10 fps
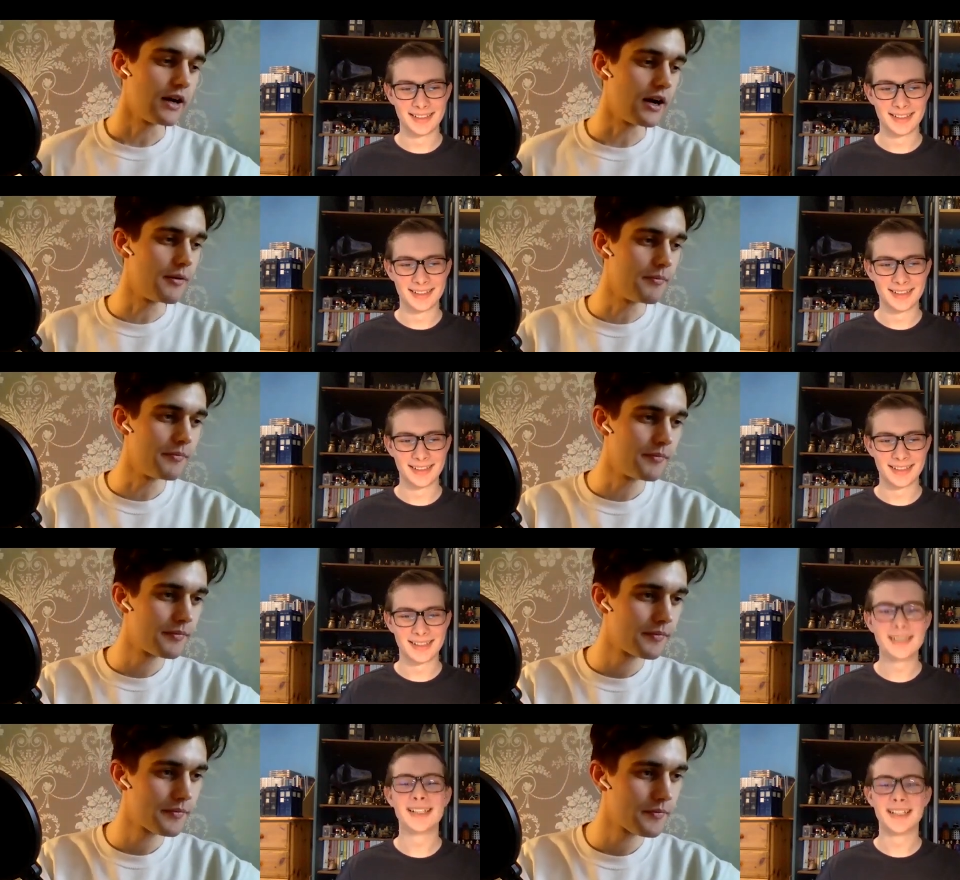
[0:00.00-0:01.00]
Speaker 1: Um,
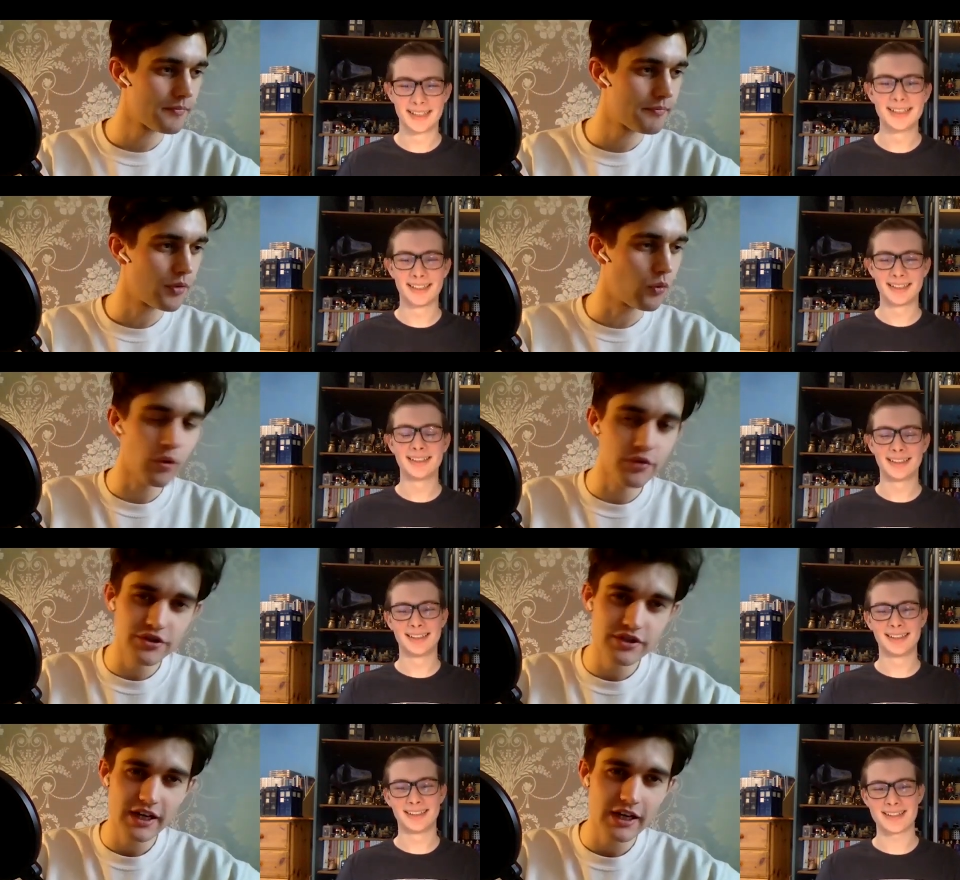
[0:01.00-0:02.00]
yeah, yeah. But what would
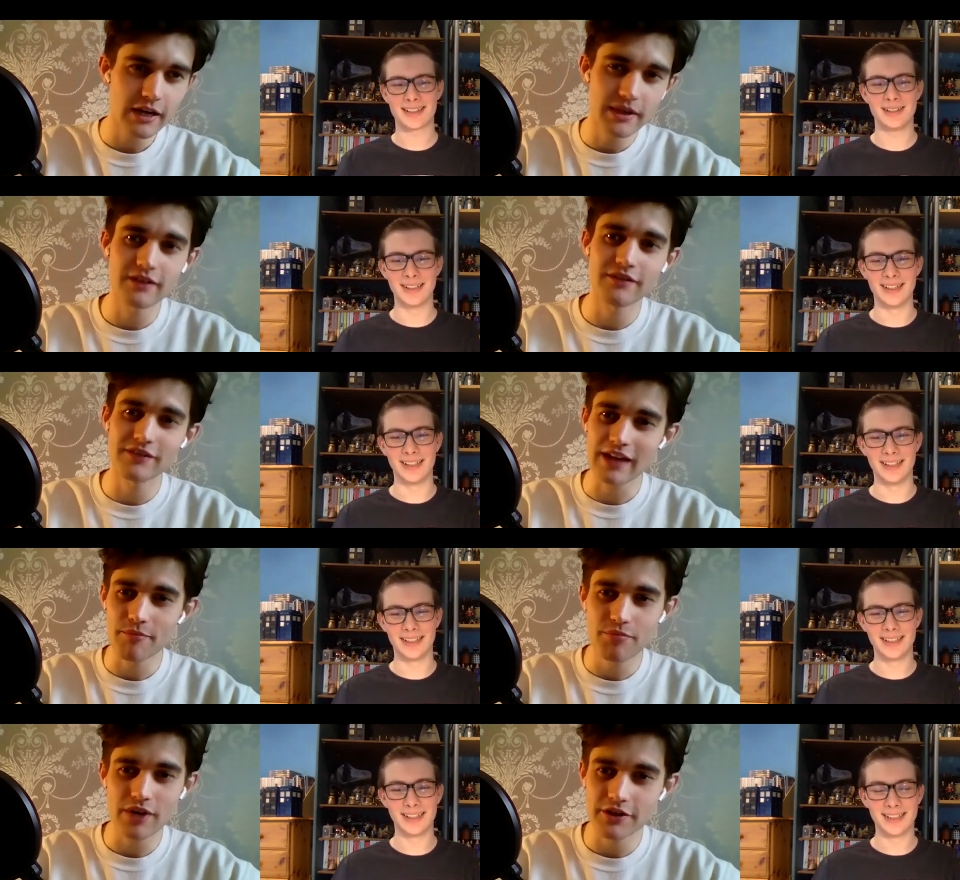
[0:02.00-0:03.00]
you say? I mean,
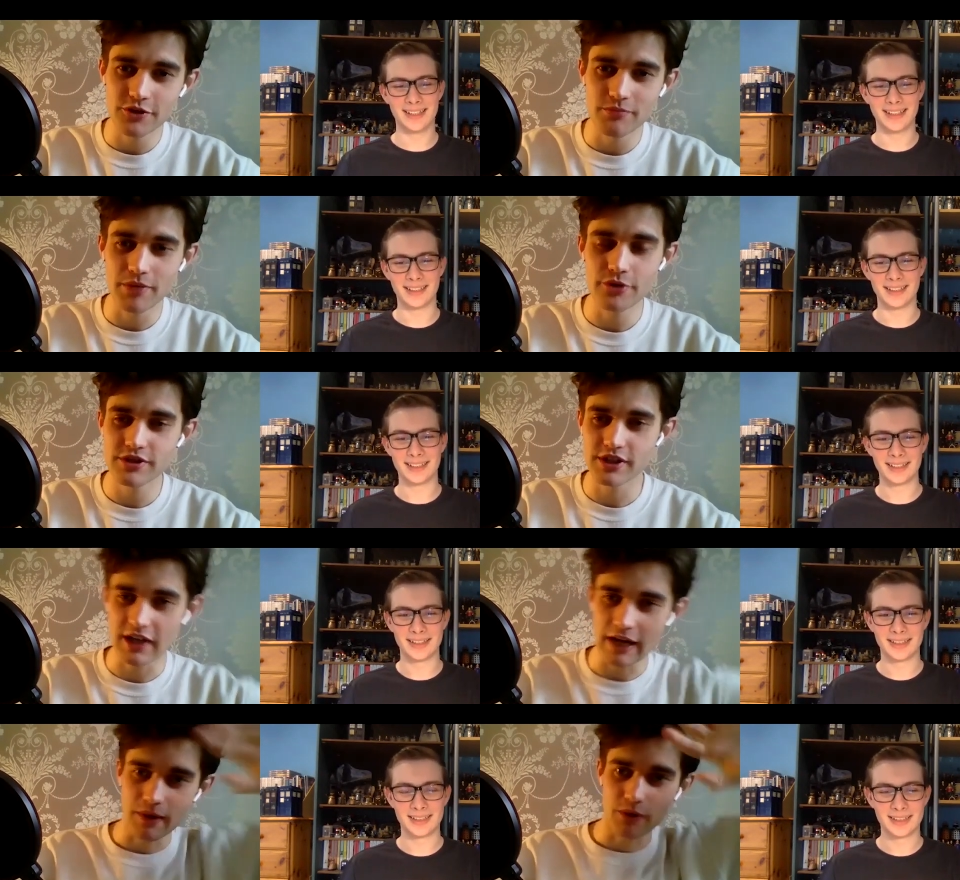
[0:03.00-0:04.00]
that brand new poster
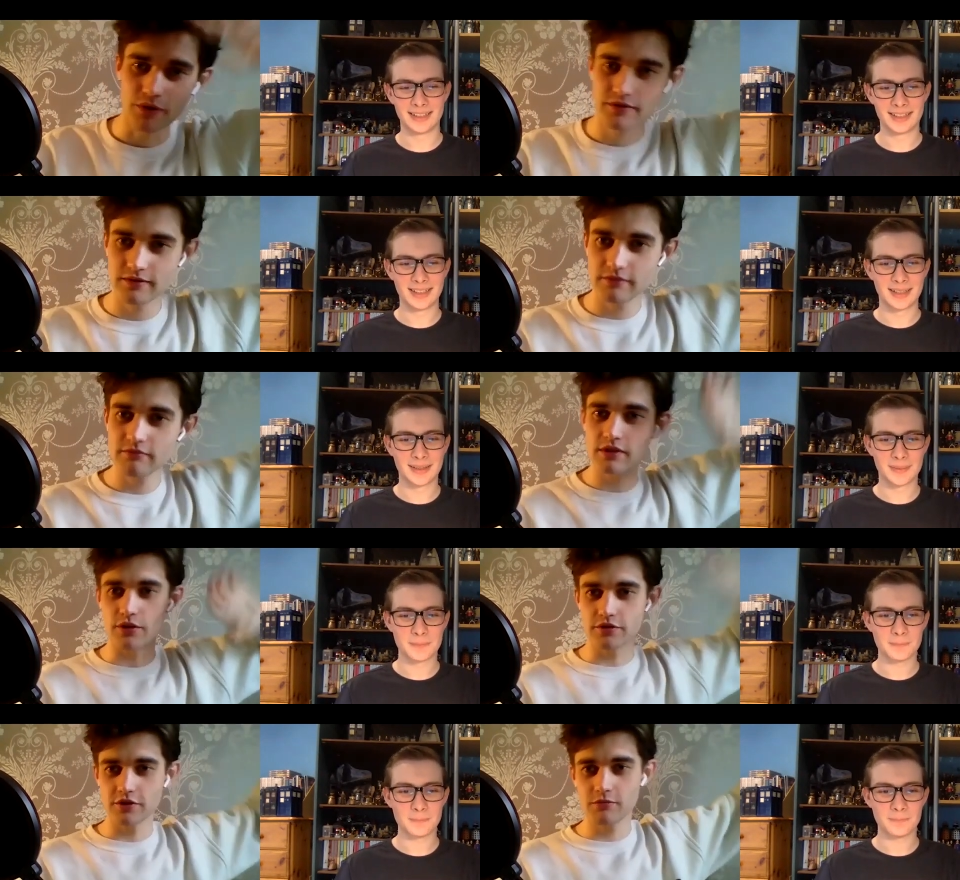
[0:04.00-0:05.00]
came out with
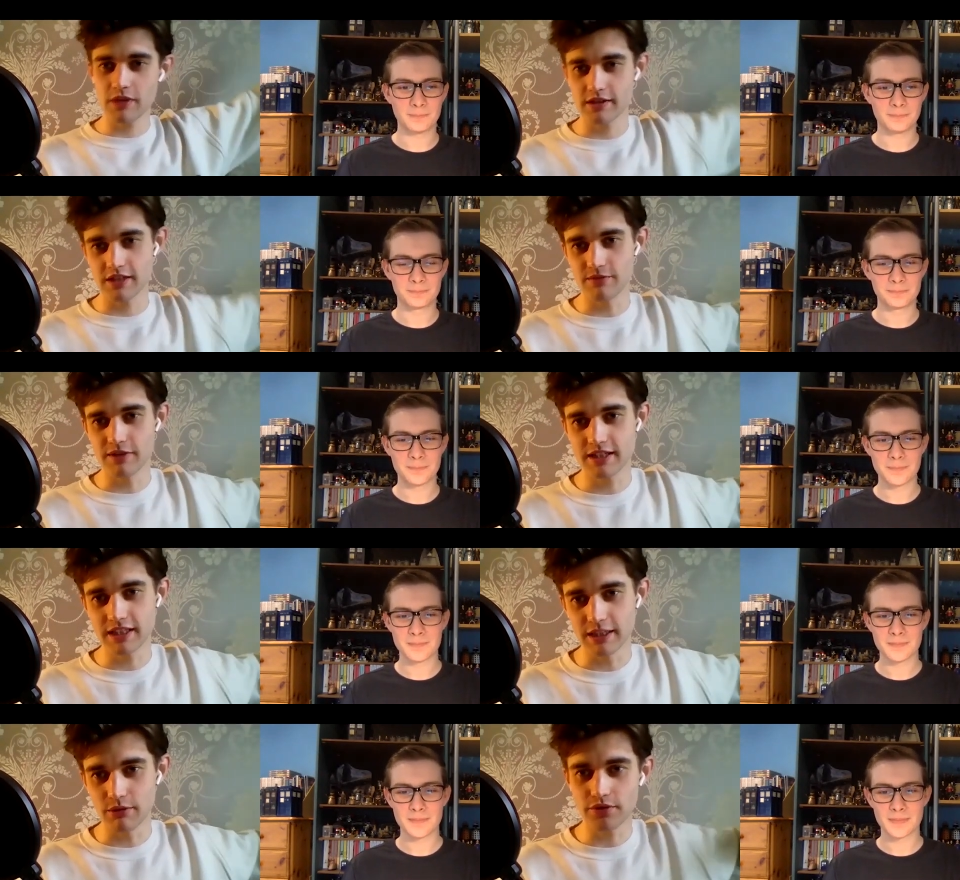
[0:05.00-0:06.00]
Doctor Who magazine
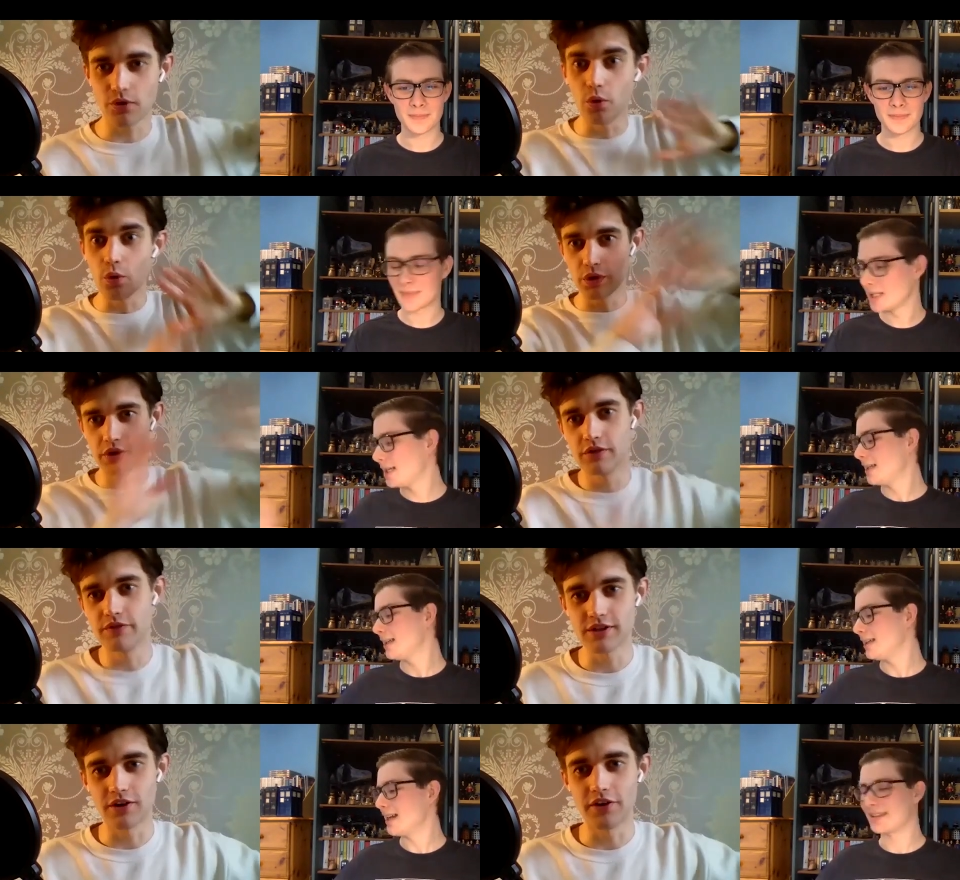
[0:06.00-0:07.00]
recently with yes. all the
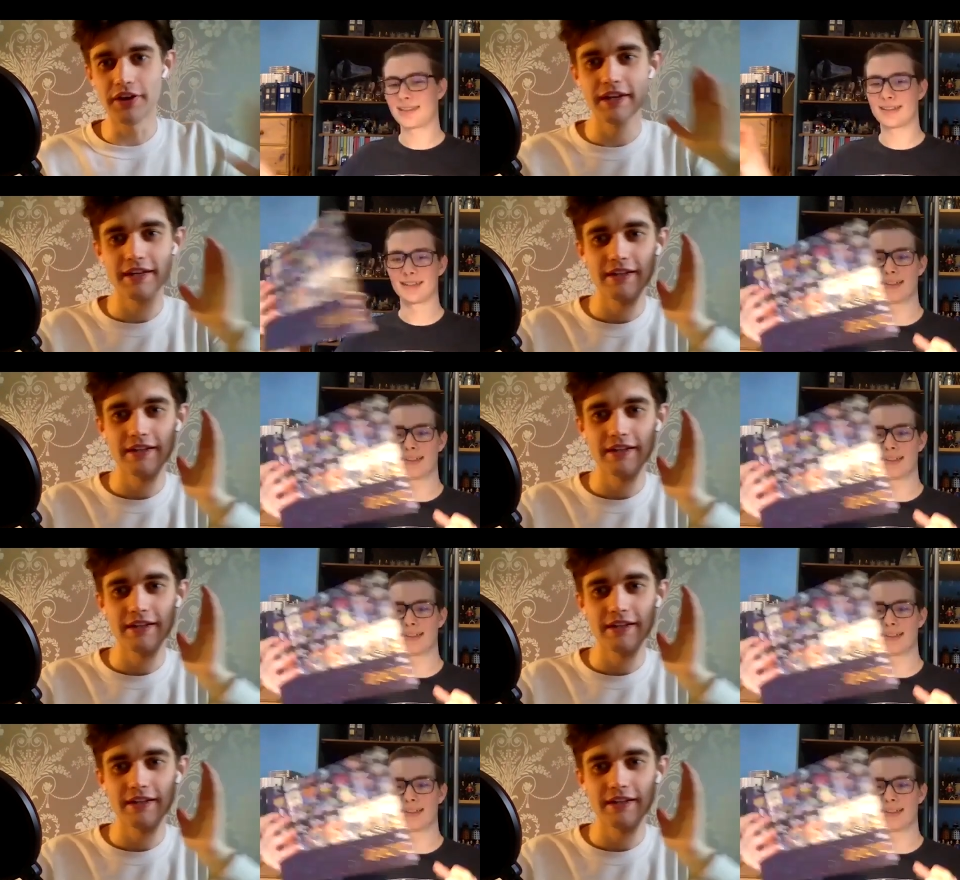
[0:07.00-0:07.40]
covers on.